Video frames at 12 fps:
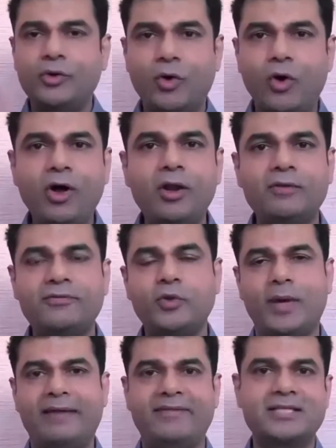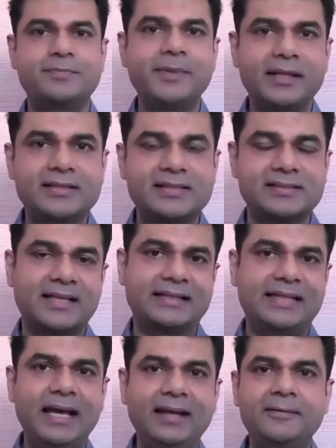All of you have experiences
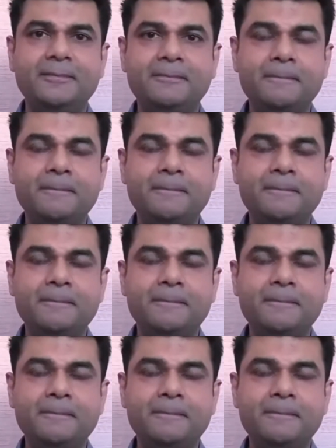like that.